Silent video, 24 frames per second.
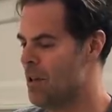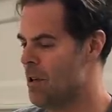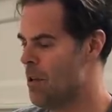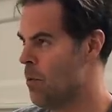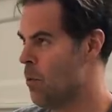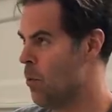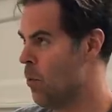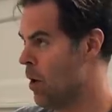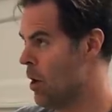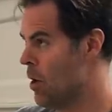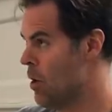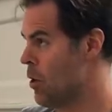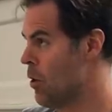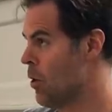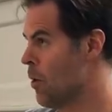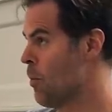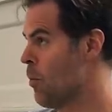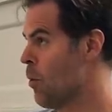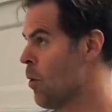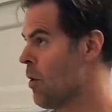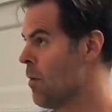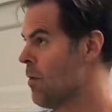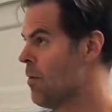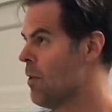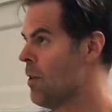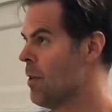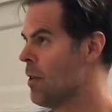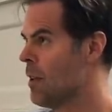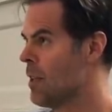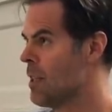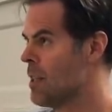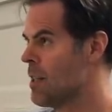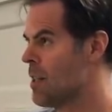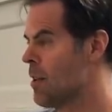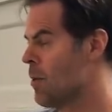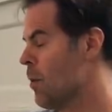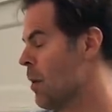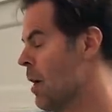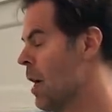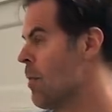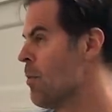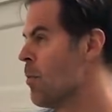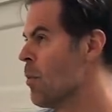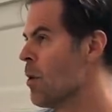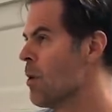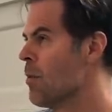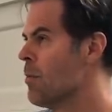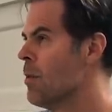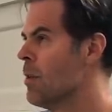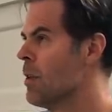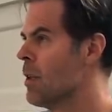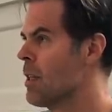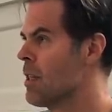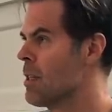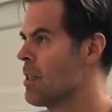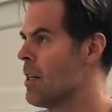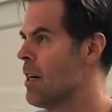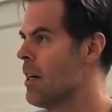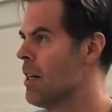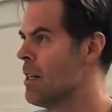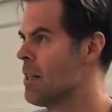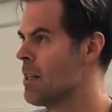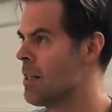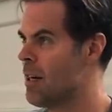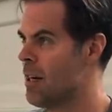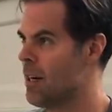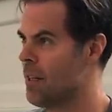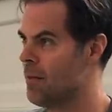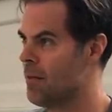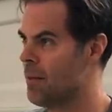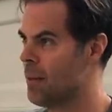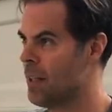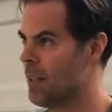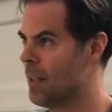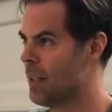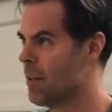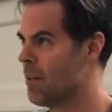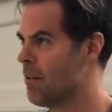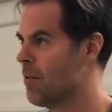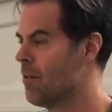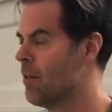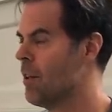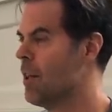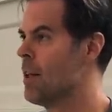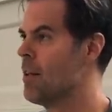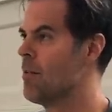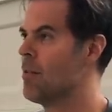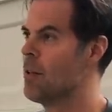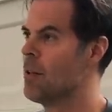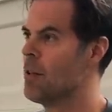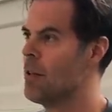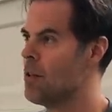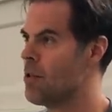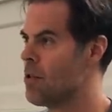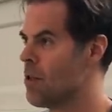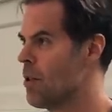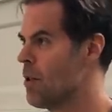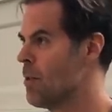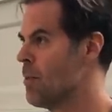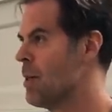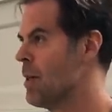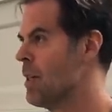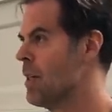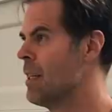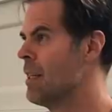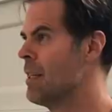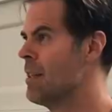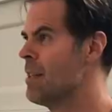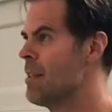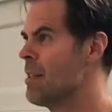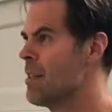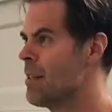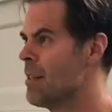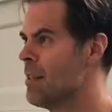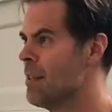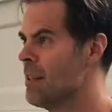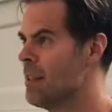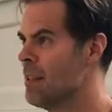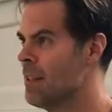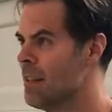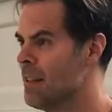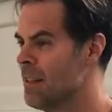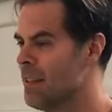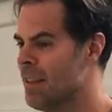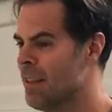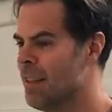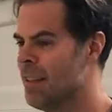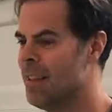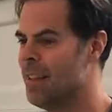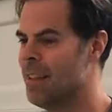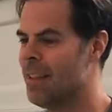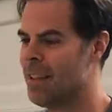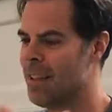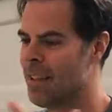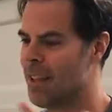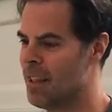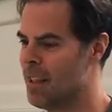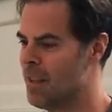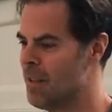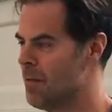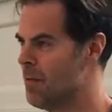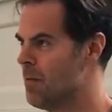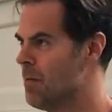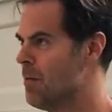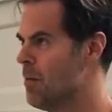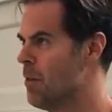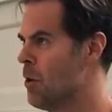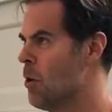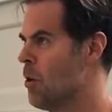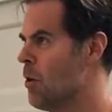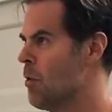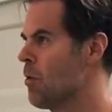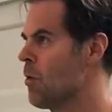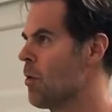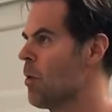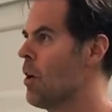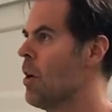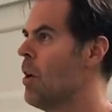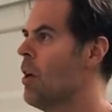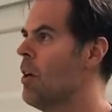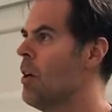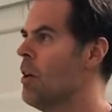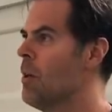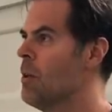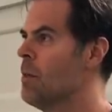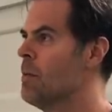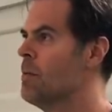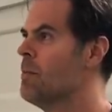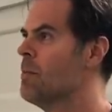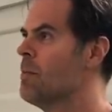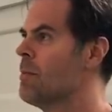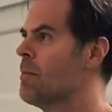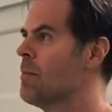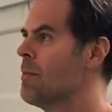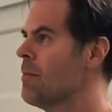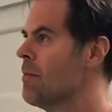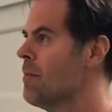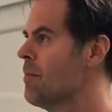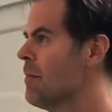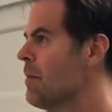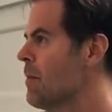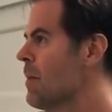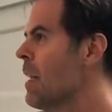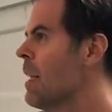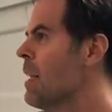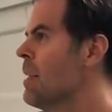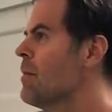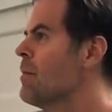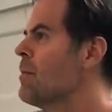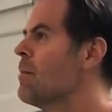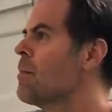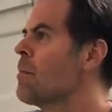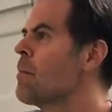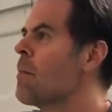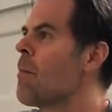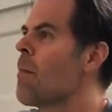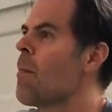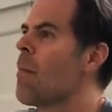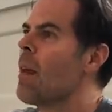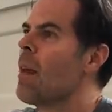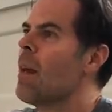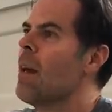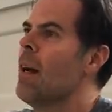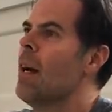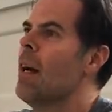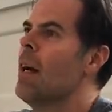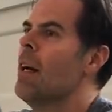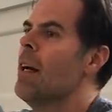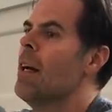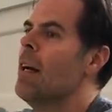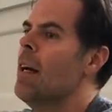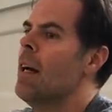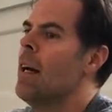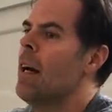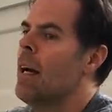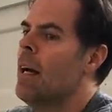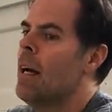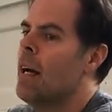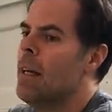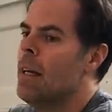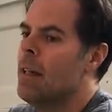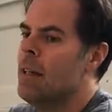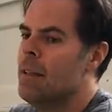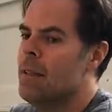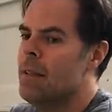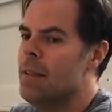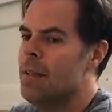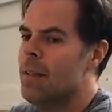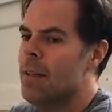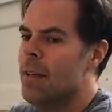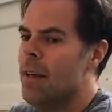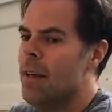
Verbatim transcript: what you're more focused on, what I'm more focused on is kind of like the flavor, the terpenes, the kind of overall. The quality of the experience. Right. Yeah. And, and,